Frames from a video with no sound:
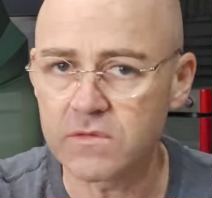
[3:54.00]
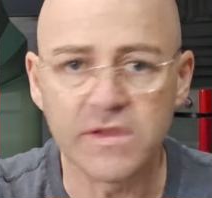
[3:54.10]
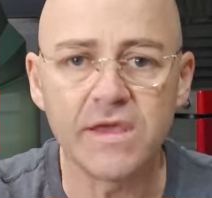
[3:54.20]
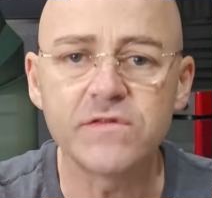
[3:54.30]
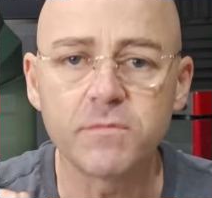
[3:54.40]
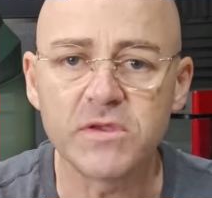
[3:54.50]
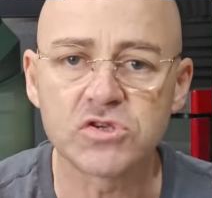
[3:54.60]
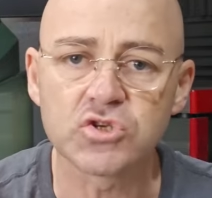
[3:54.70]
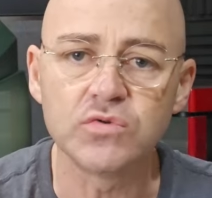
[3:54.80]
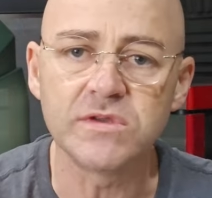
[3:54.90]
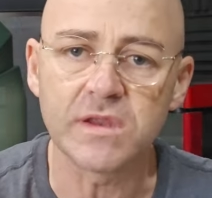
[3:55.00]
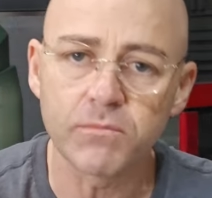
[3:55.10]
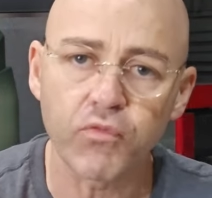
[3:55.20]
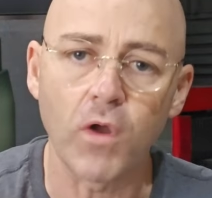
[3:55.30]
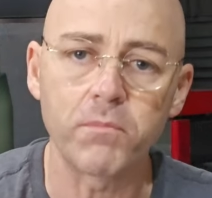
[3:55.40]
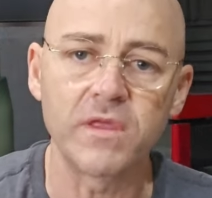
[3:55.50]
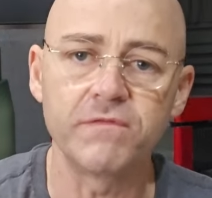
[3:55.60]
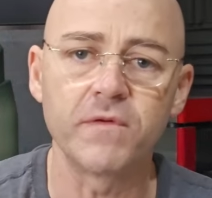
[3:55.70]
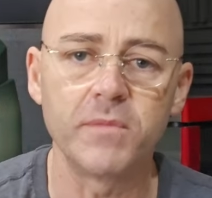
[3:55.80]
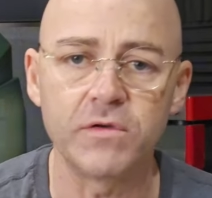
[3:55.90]
need to be tuned in
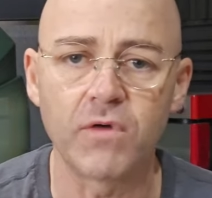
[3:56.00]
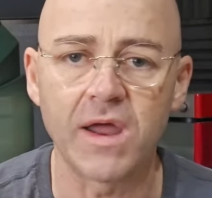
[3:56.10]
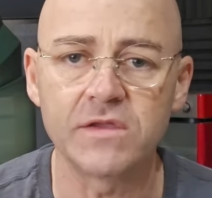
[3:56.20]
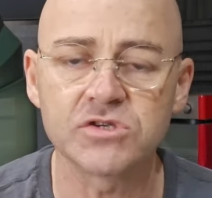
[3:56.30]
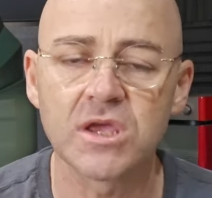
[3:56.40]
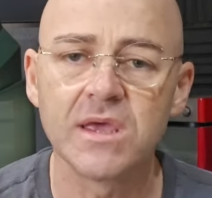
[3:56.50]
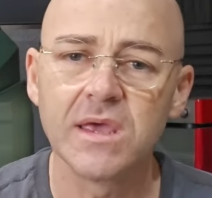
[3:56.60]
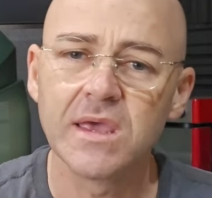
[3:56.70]
properly for mid-range.